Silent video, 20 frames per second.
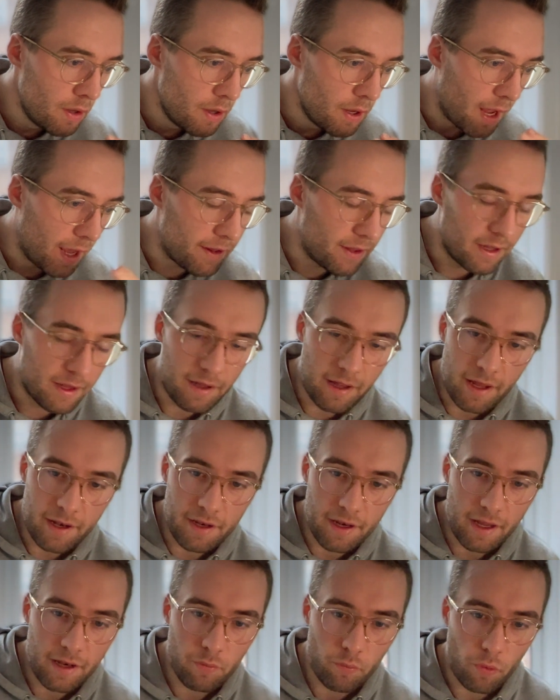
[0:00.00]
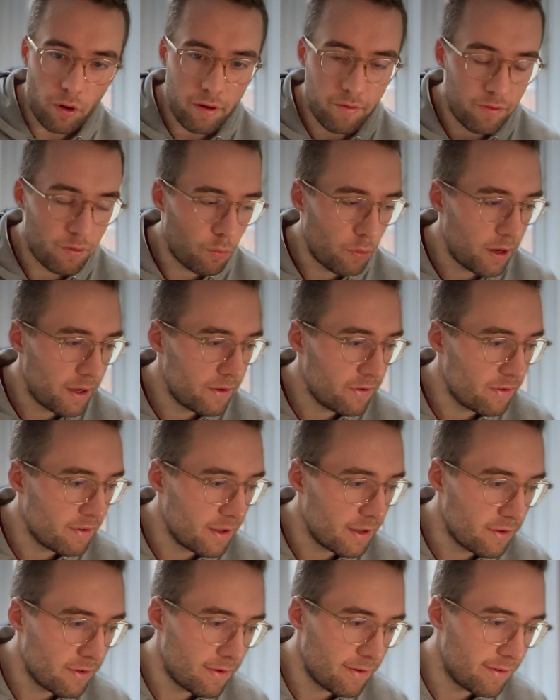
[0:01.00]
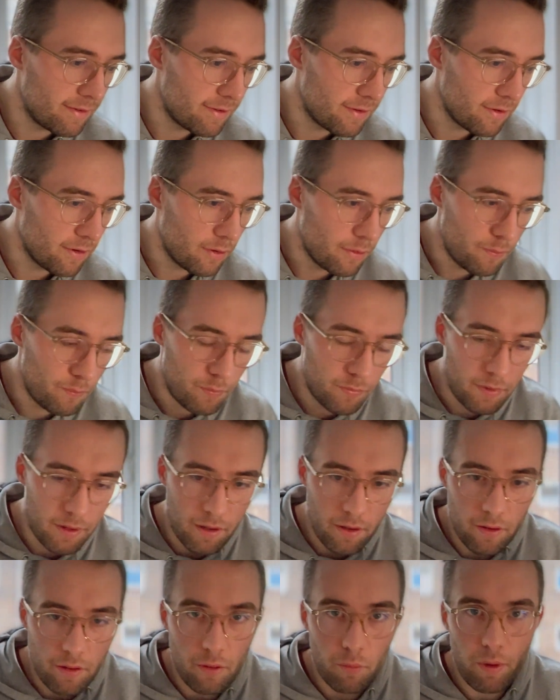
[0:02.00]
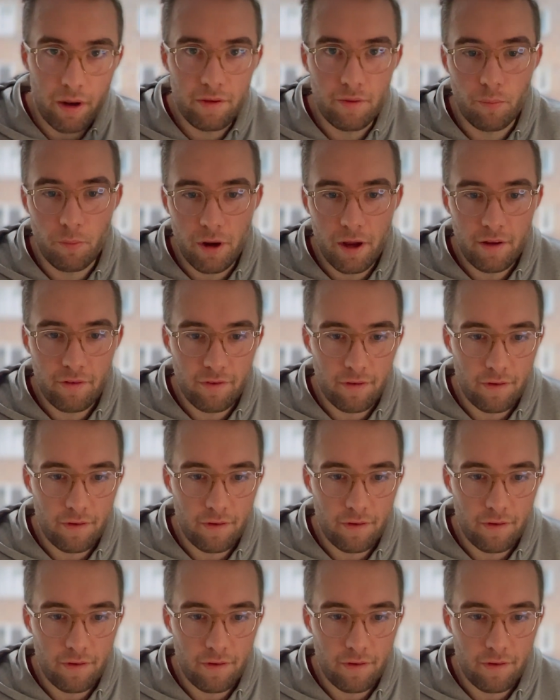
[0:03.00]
and one of the ways that this is the ransomware is